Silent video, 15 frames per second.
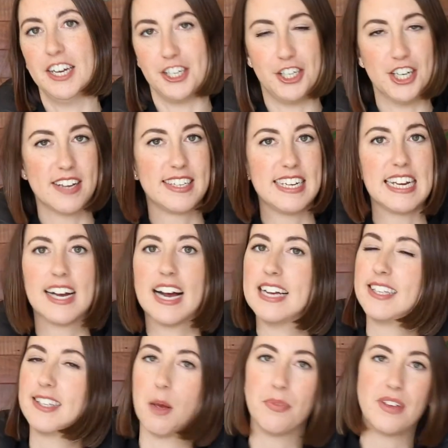just in
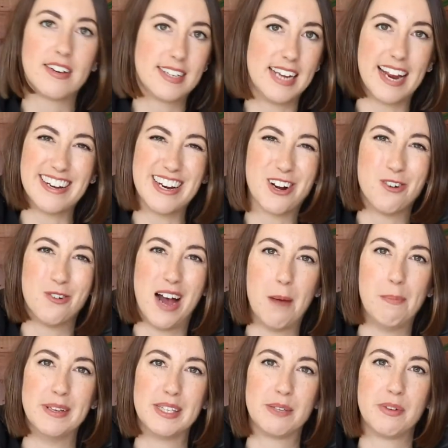case something technical
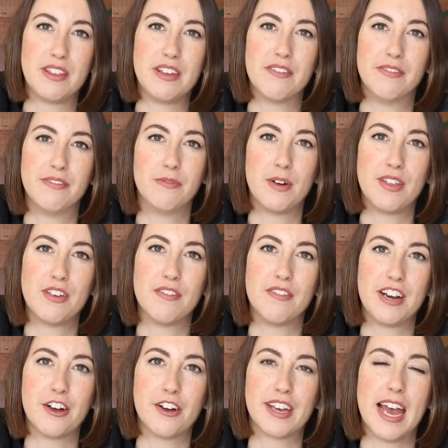happens with your
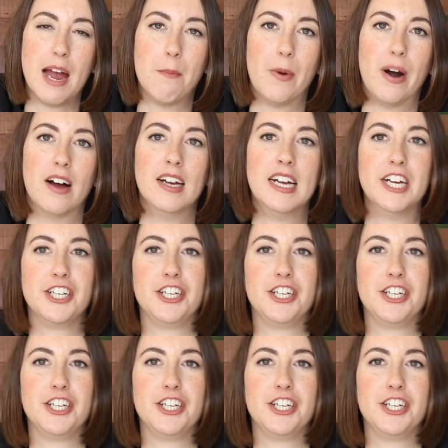video camera,